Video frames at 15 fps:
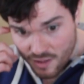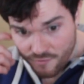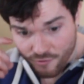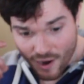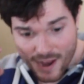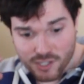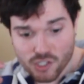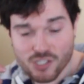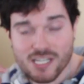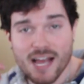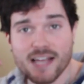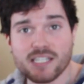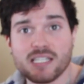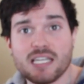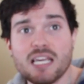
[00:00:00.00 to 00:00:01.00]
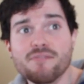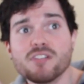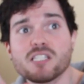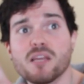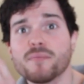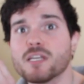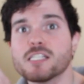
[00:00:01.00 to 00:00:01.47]
for exercise, even
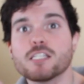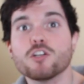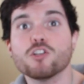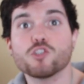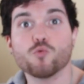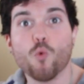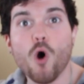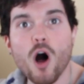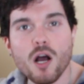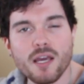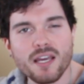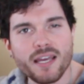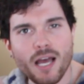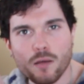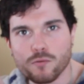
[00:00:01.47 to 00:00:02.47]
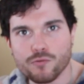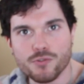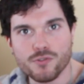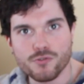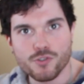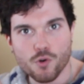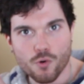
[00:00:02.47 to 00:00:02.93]
something as little as walking helps
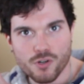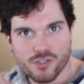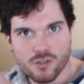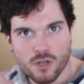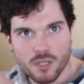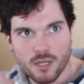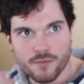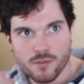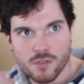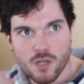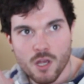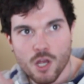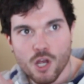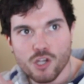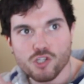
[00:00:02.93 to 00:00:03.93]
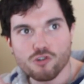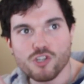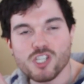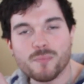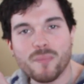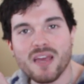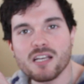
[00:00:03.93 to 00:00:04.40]
reduce cortisol levels. So
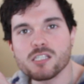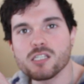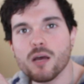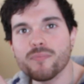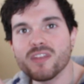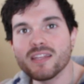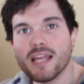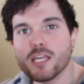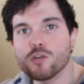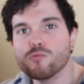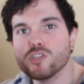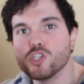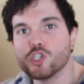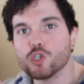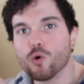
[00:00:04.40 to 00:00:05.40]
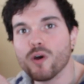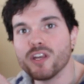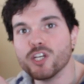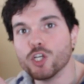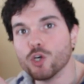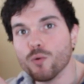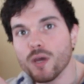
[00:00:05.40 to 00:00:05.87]
just pick something that you enjoy
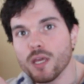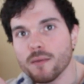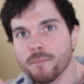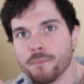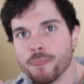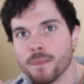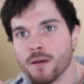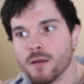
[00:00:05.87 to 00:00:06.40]
doing